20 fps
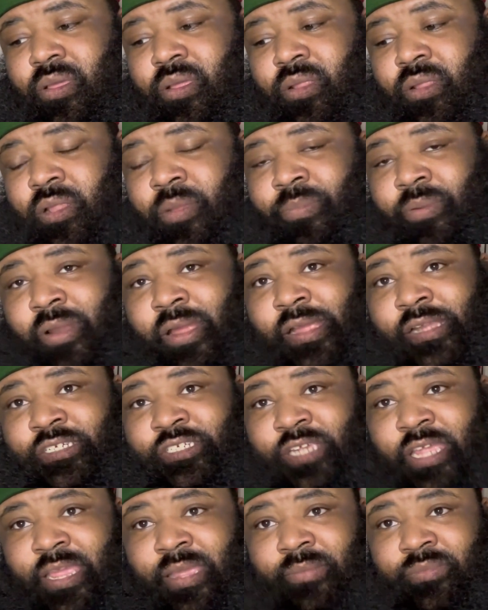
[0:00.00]
LeBron
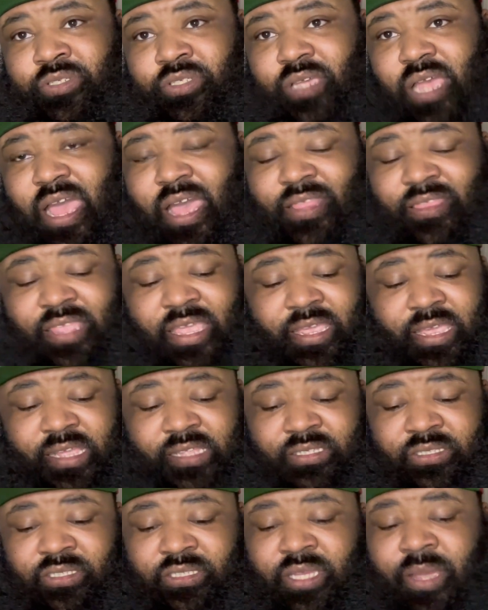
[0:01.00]
James. I think
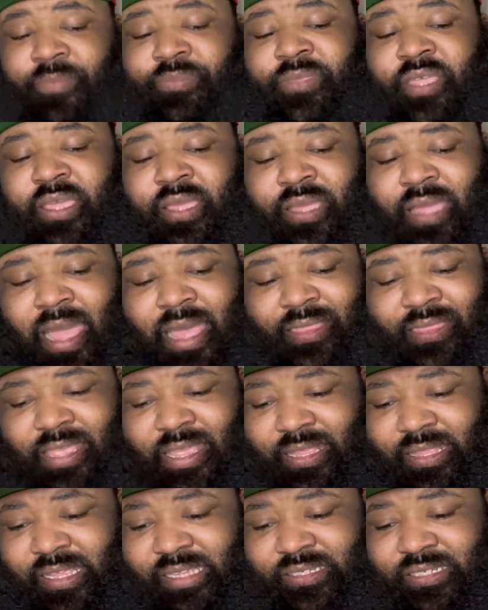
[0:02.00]
it's something. I
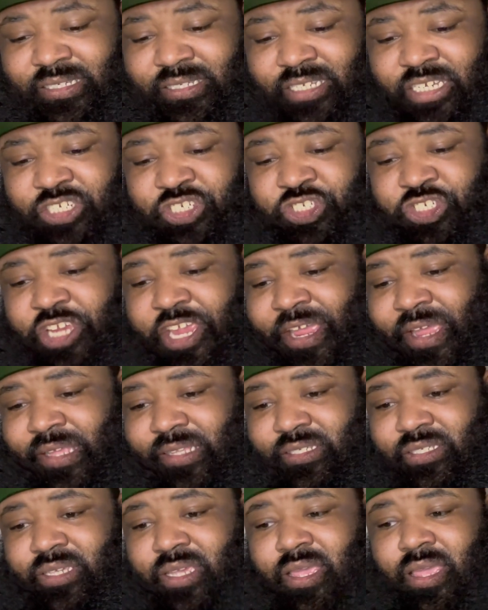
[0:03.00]
think this is his
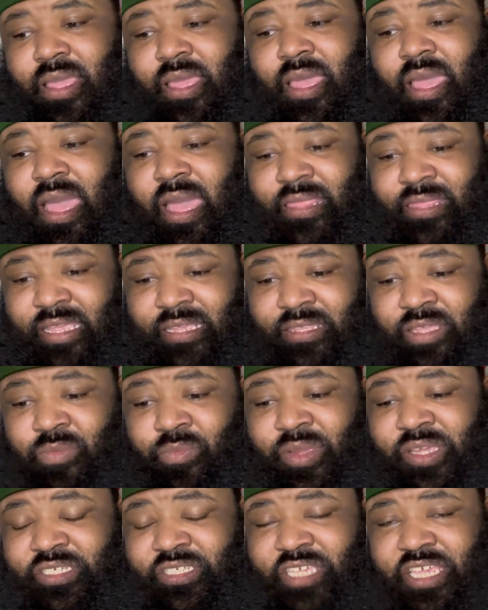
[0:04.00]
chance. I think that
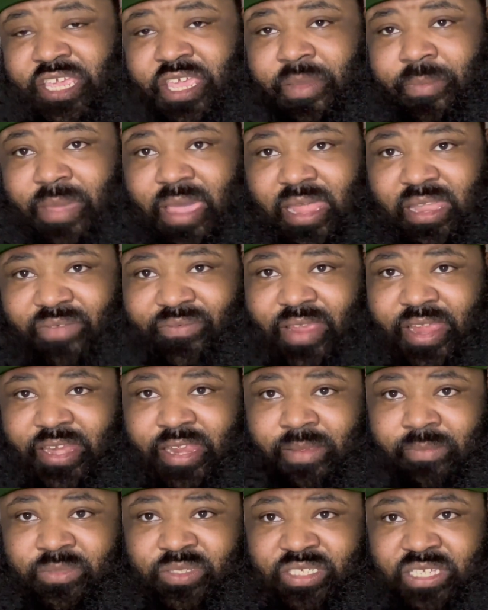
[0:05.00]
we see him elevate
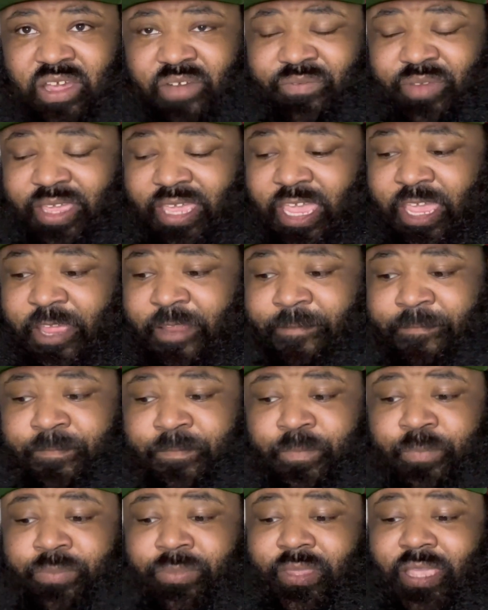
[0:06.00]
himself
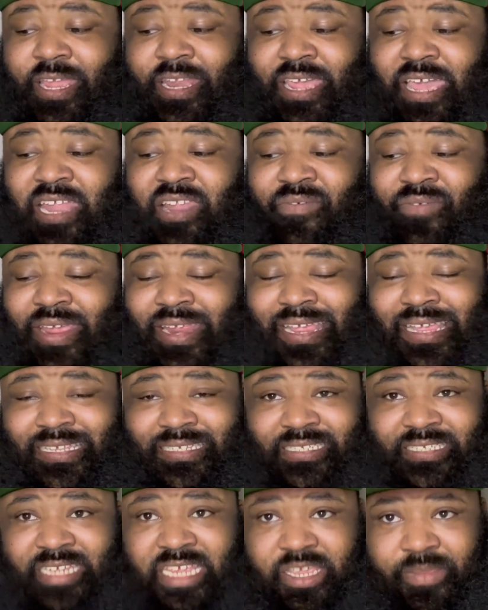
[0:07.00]
again and elevate
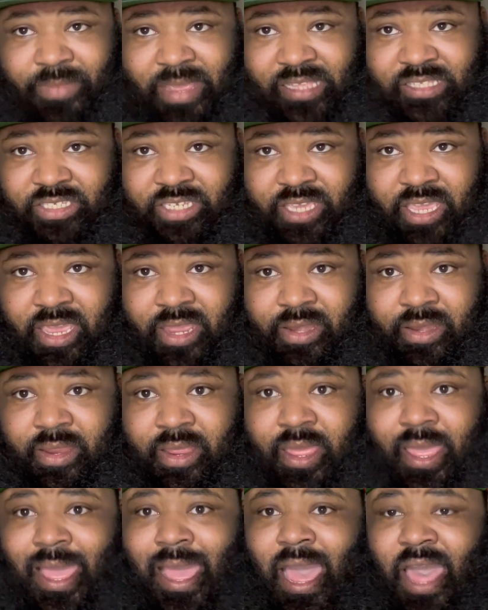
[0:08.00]
his teammates again.
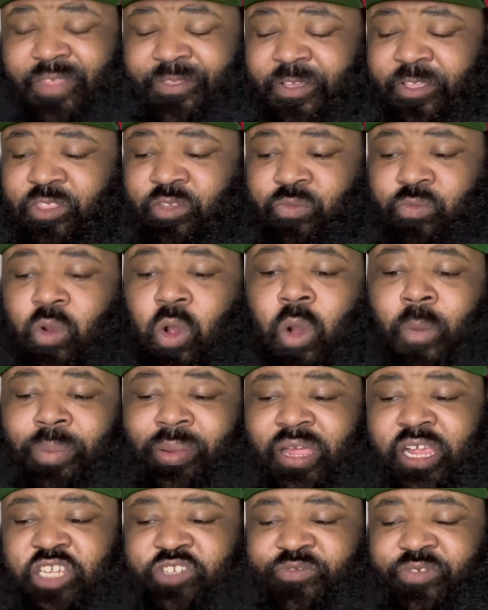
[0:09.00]
I think the role
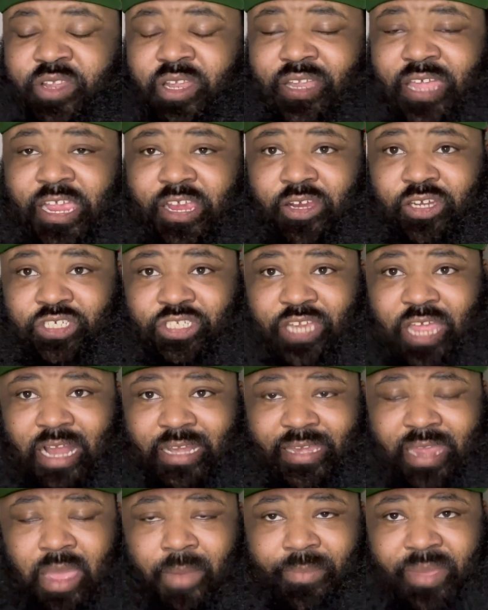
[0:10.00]
players for the Lakers
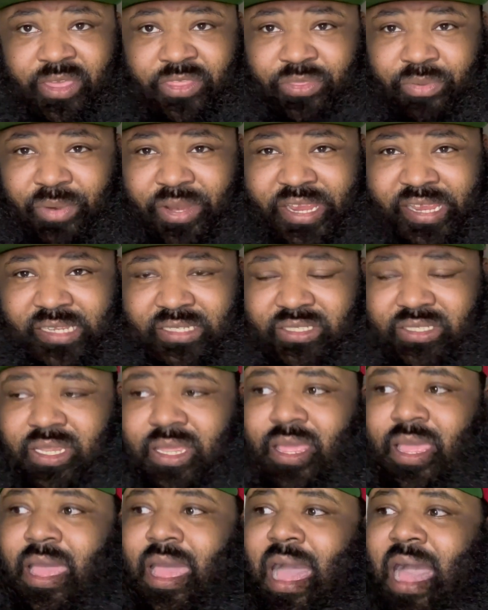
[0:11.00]
knock down big threes.
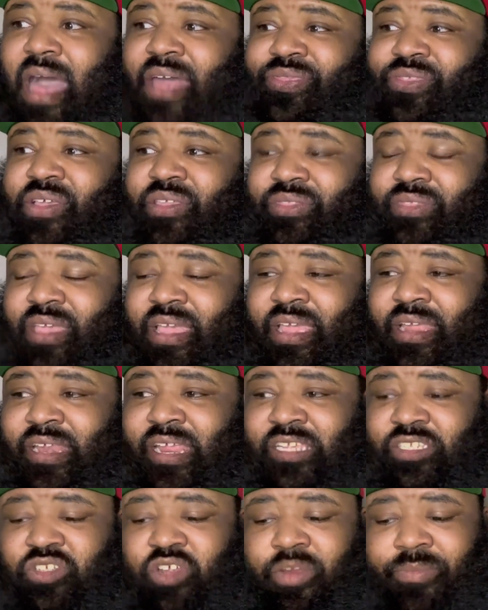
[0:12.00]
I think that
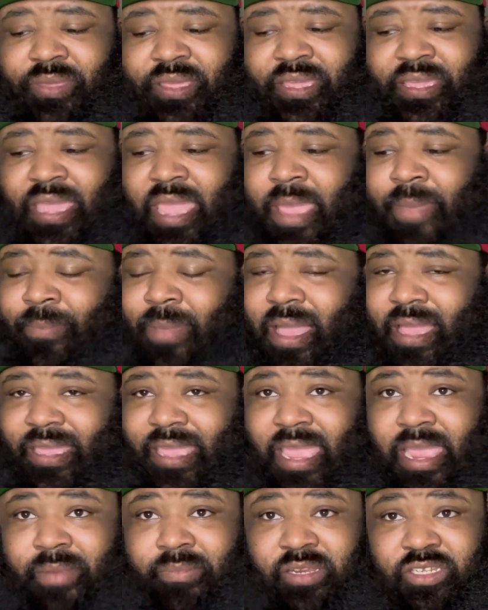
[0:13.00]
it's going to be game by
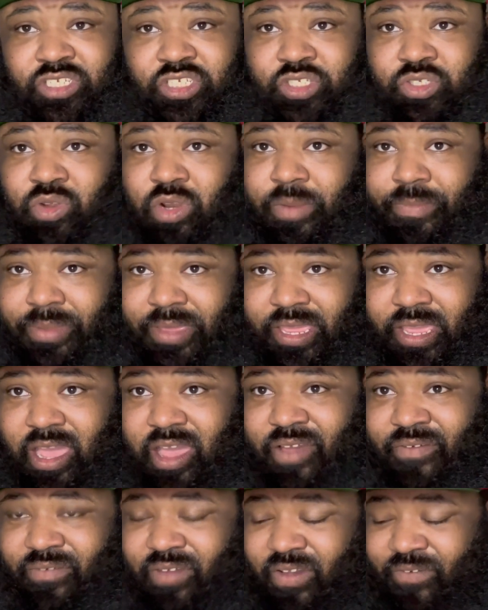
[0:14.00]
game. This is going to be
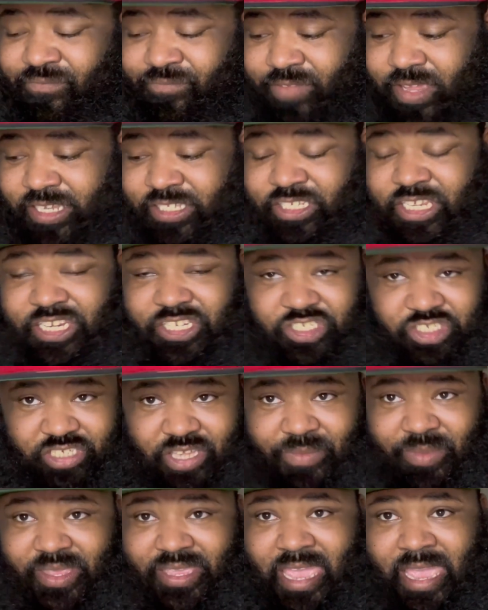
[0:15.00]
a vintage
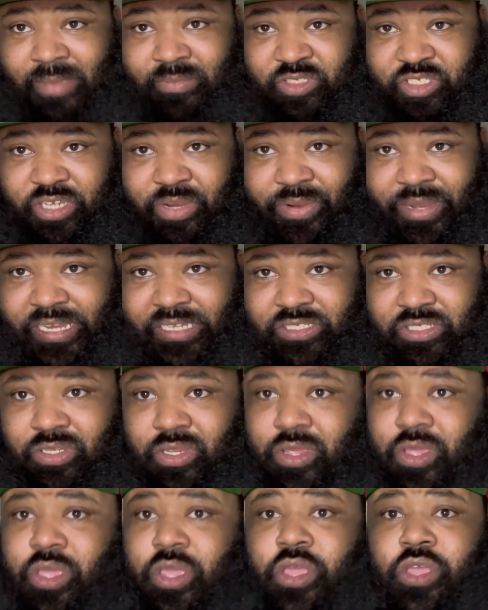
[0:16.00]
7-game series.
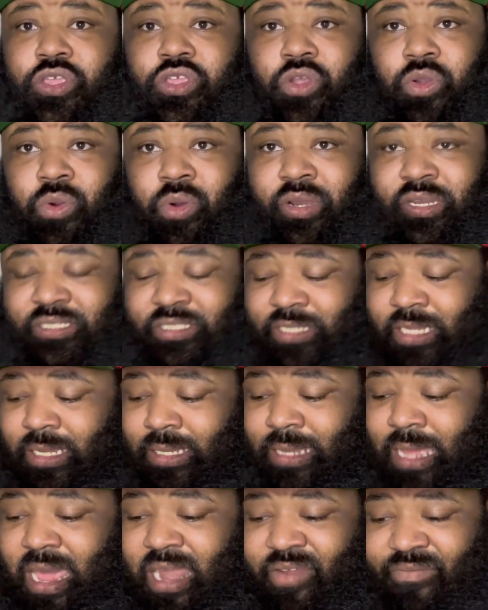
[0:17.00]
You're going to see
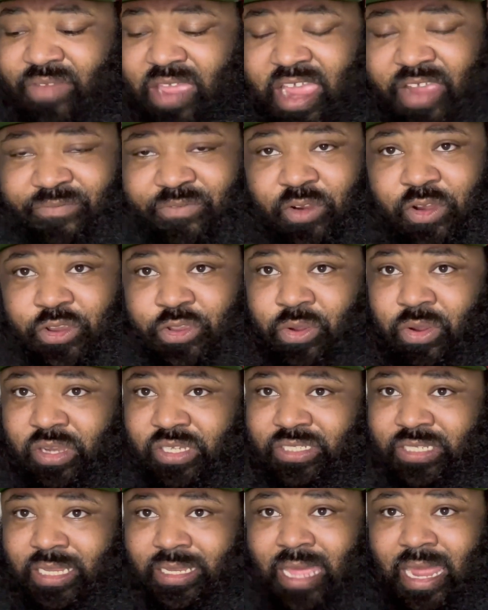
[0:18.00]
a lot of effort. You're going
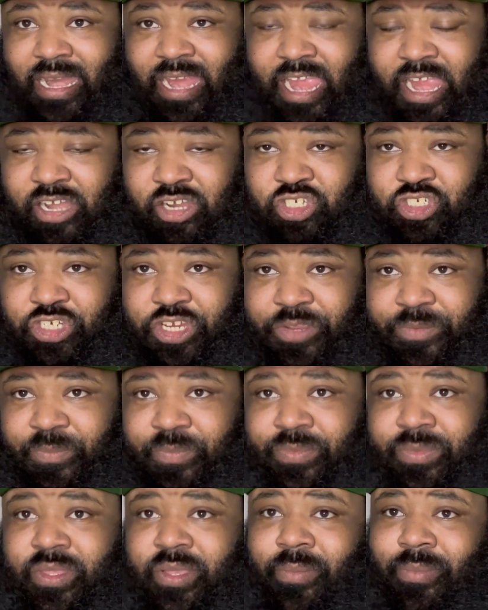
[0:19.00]
to see a lot of energy.
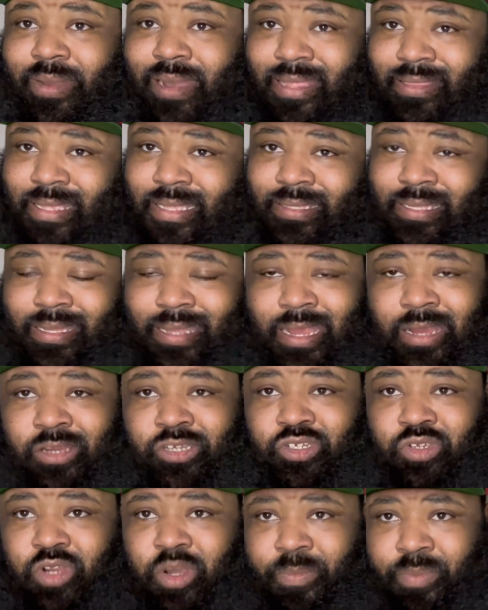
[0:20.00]
But I think the
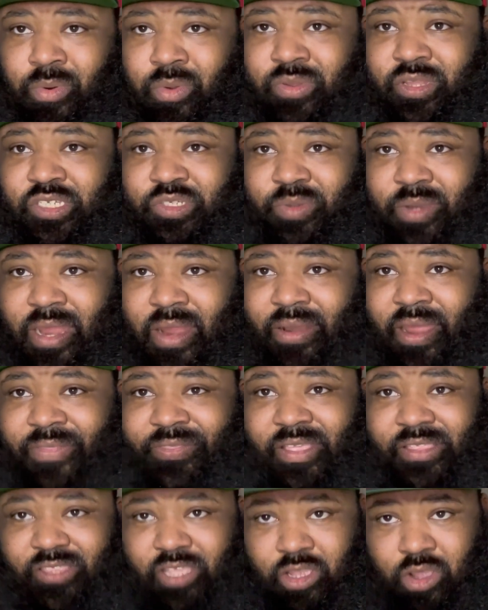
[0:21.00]
Lakers are going to pull this one out. I
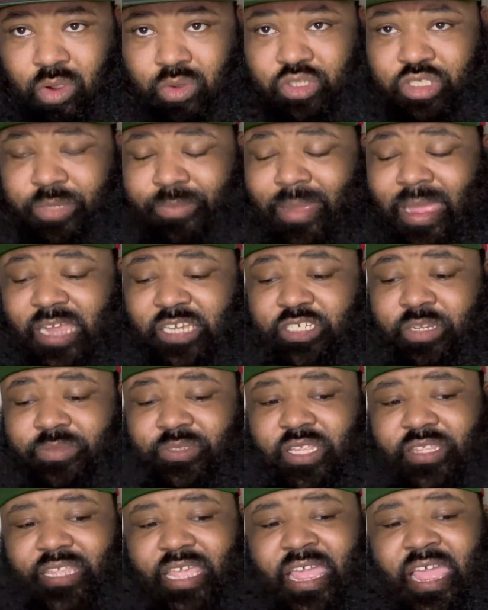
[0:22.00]
think the coaching
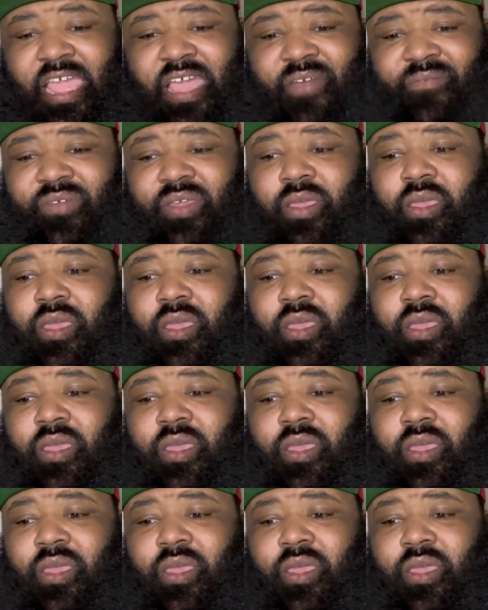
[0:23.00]
matchups that they have,